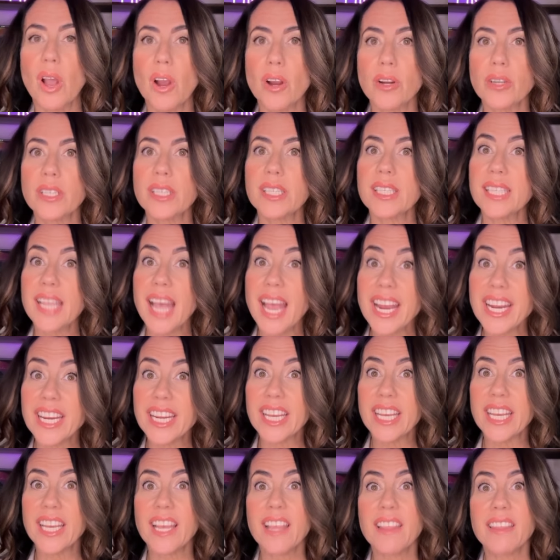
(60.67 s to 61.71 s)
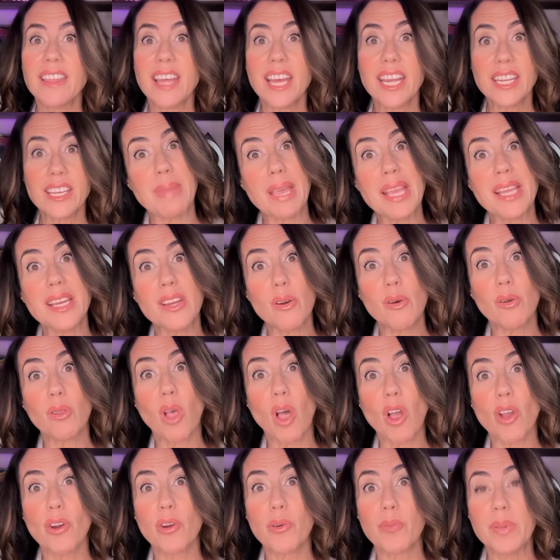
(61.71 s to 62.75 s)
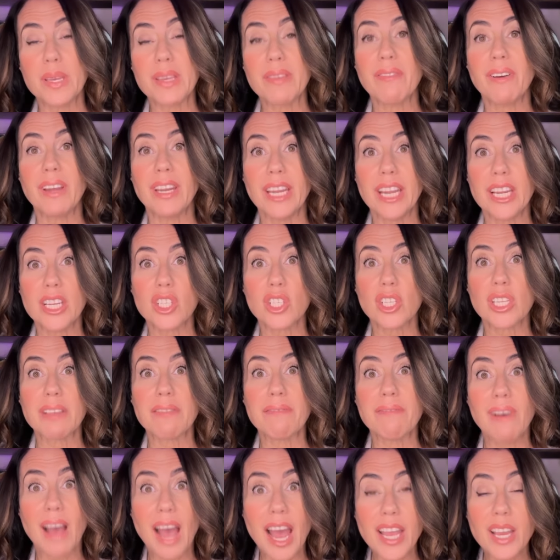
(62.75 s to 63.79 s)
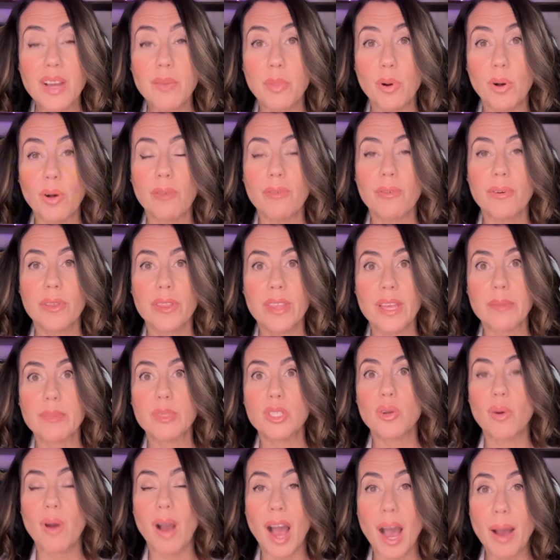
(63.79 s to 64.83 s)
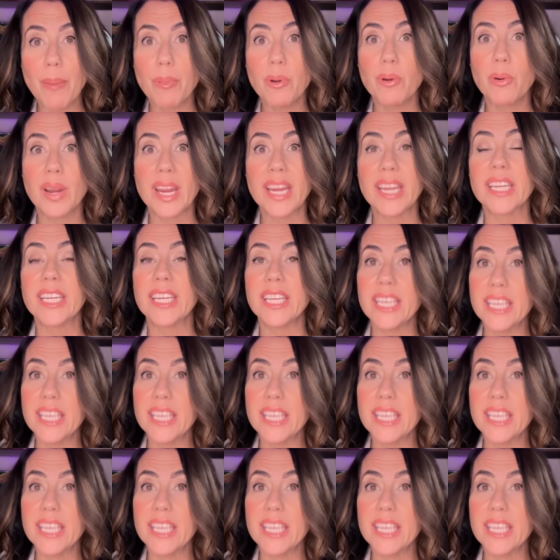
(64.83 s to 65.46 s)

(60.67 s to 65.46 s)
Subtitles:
are deciding that it may no longer be financially viable for them to operate